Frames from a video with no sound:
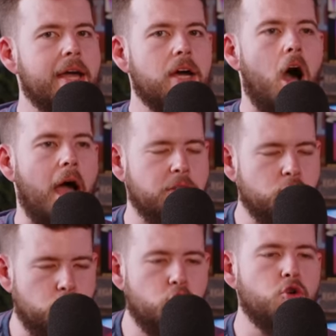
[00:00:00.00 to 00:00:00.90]
I, I
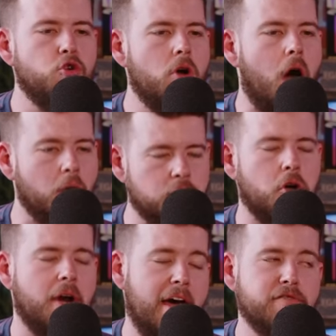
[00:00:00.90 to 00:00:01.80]
knew I was
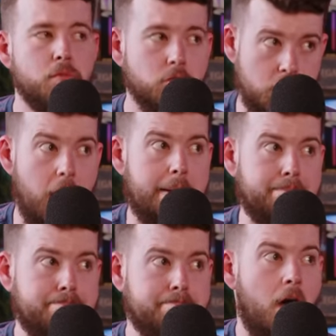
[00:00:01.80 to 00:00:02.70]
going to have more time.
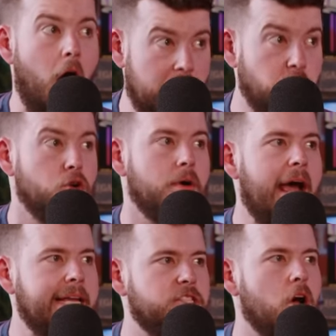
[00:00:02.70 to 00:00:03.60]
I knew
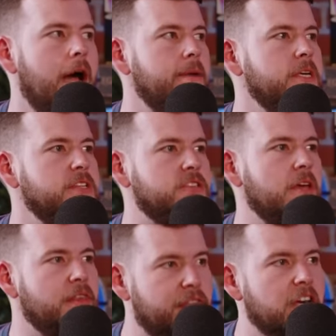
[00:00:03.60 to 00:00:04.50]
it. And mm-hmm. time is
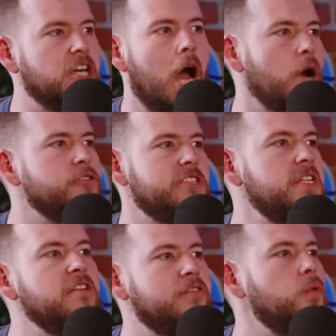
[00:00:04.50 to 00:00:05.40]
the
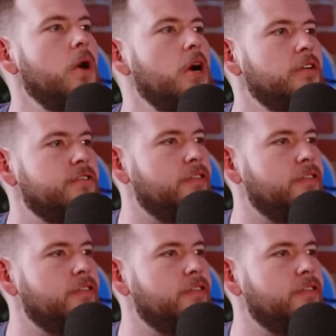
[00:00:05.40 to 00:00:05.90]
currency of the world.